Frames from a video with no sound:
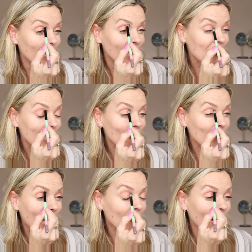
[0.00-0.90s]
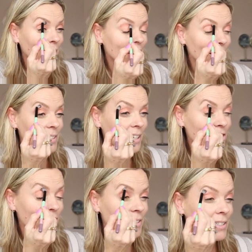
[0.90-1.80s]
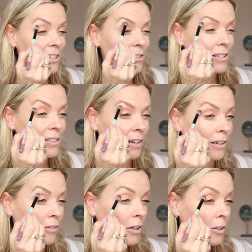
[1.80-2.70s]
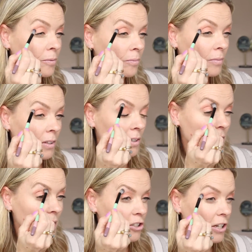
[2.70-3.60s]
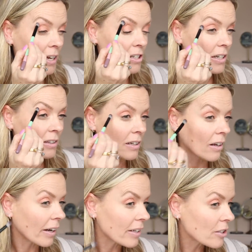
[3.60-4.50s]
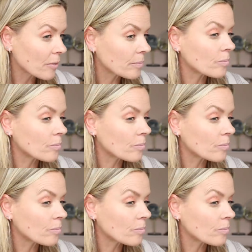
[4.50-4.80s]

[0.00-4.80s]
It's lovely how colour does that to you, isn't it? You just kind of see it changing in the light